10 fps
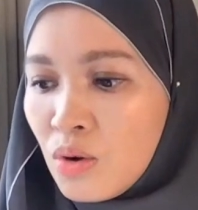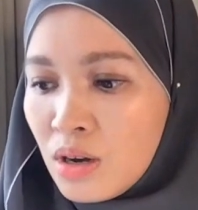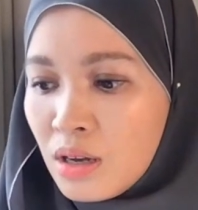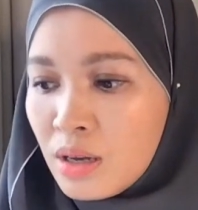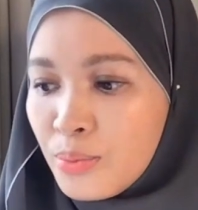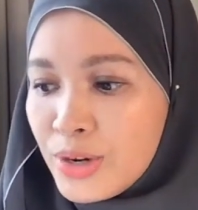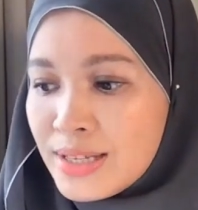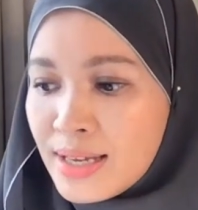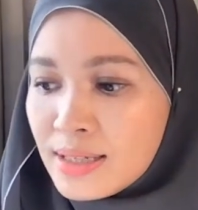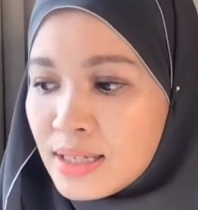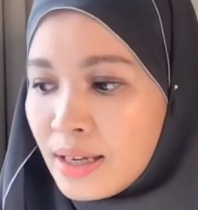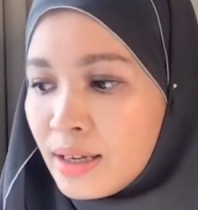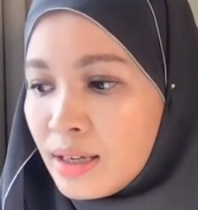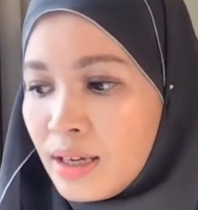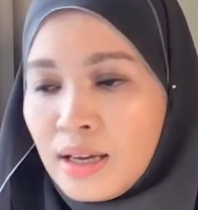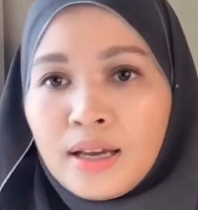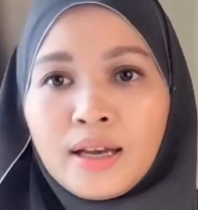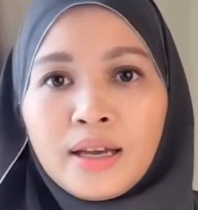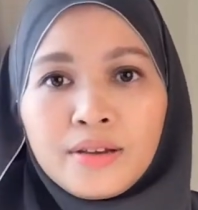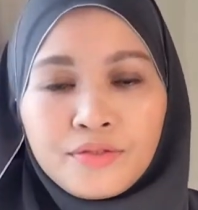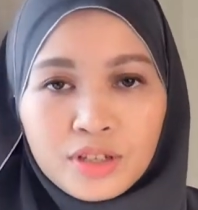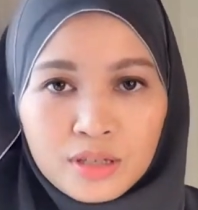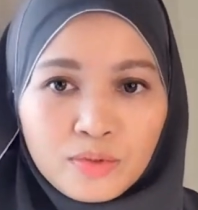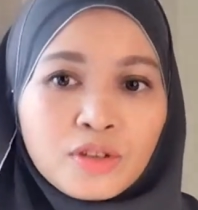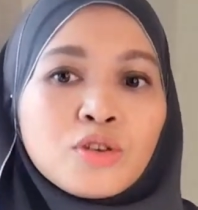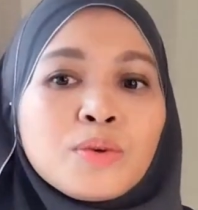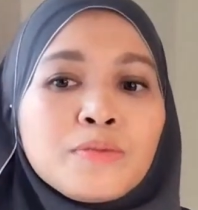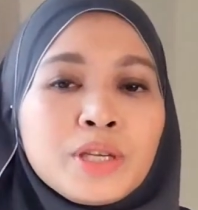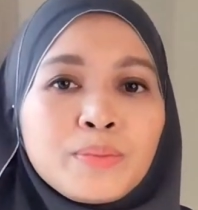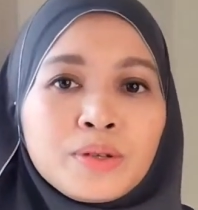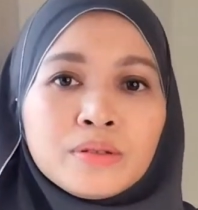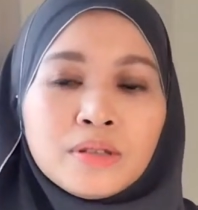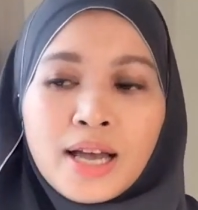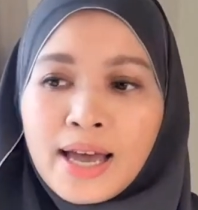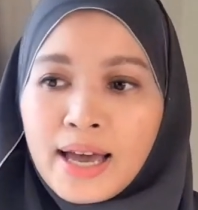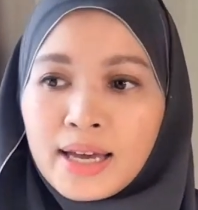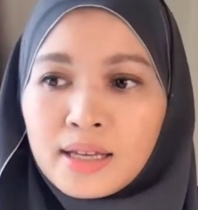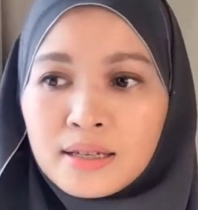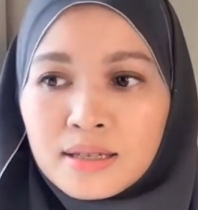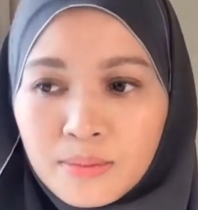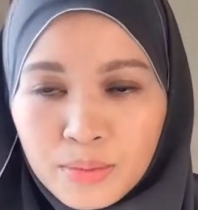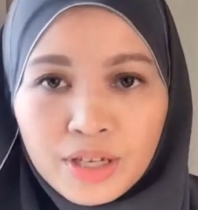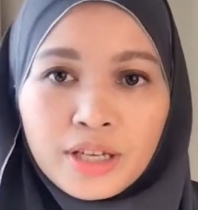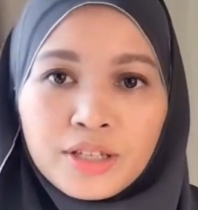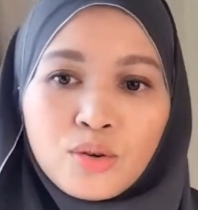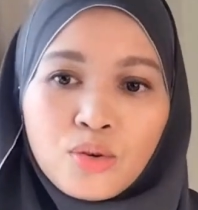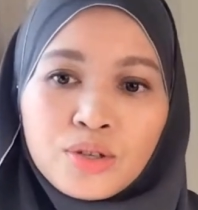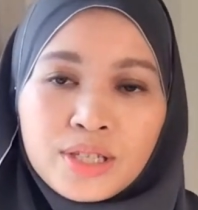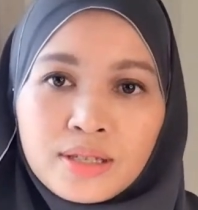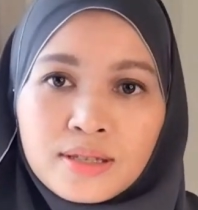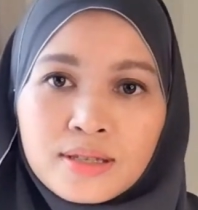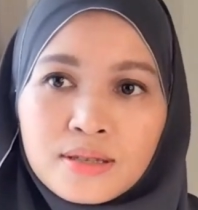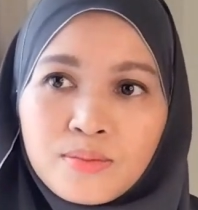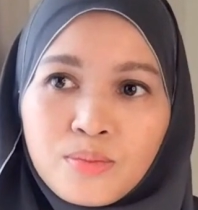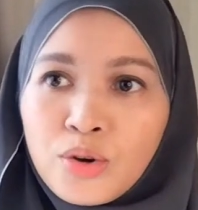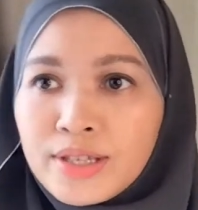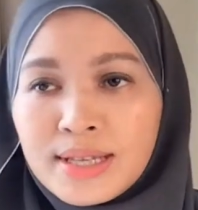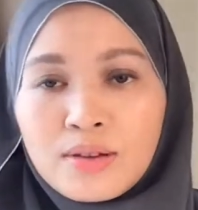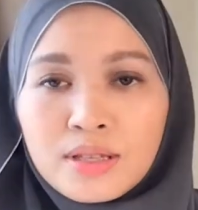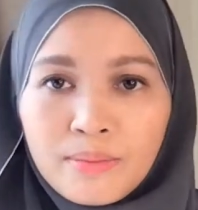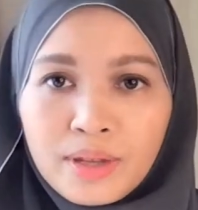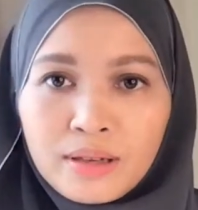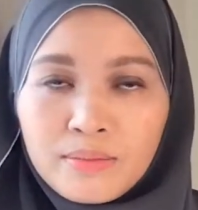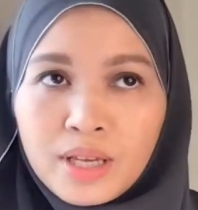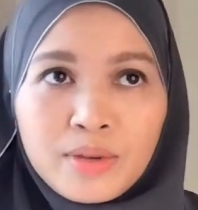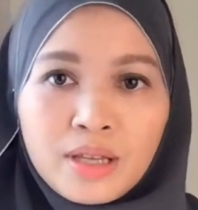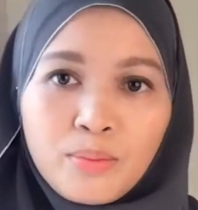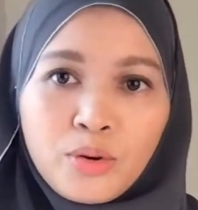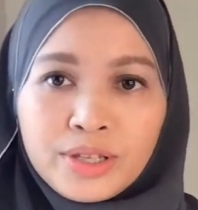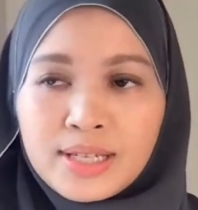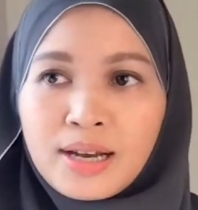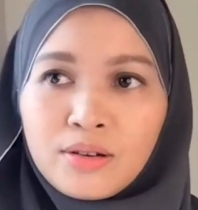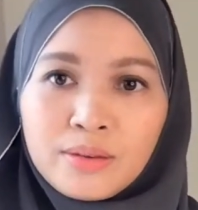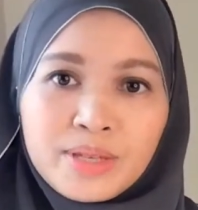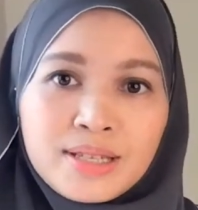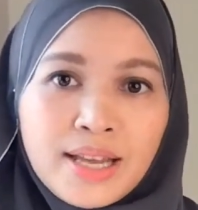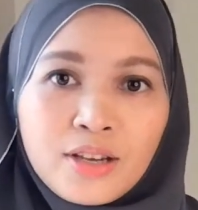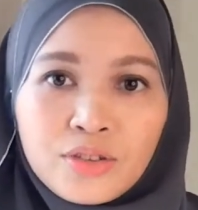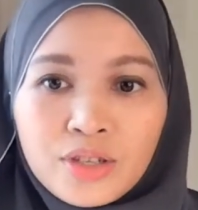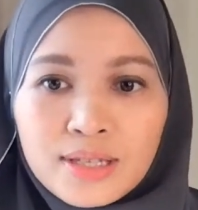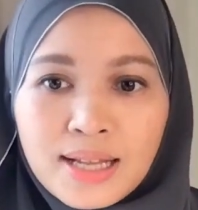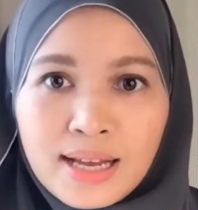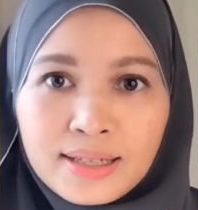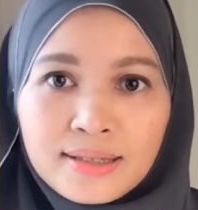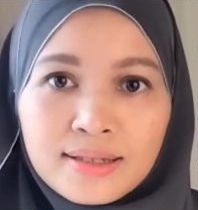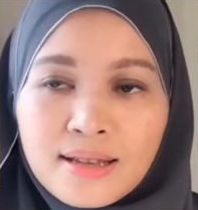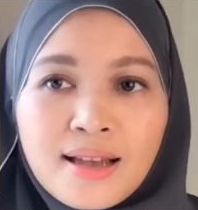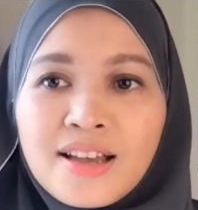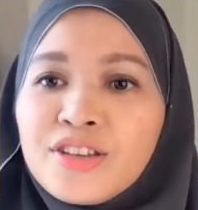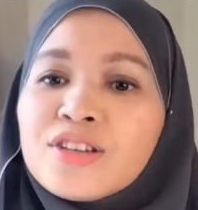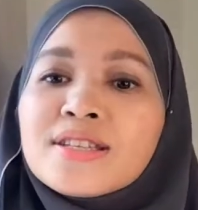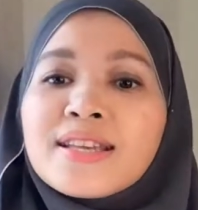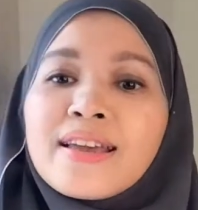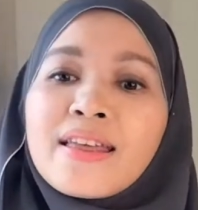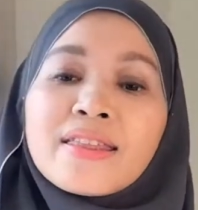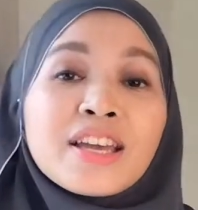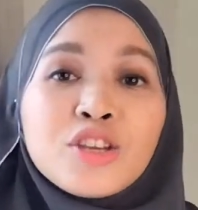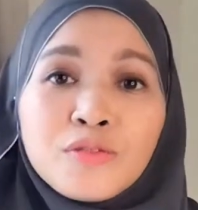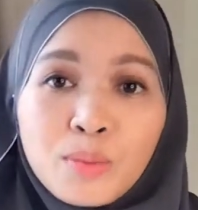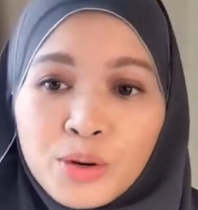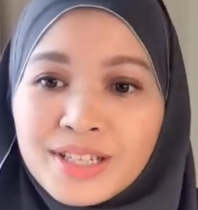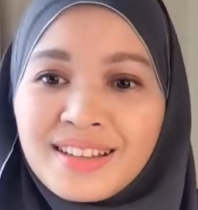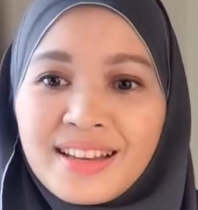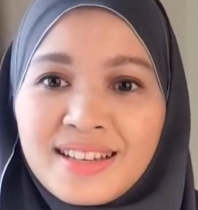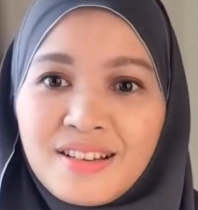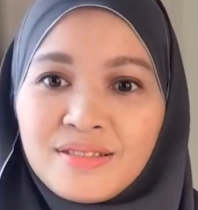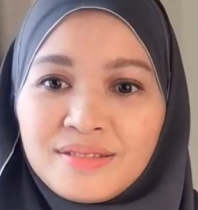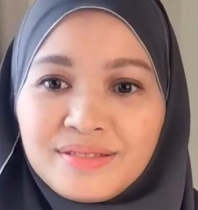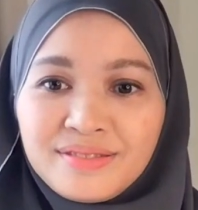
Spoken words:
are presenting in front of a group of people and somebody in your audience points out something. Maybe they point out a mistake on your slides. You could say, thank you for pointing that out.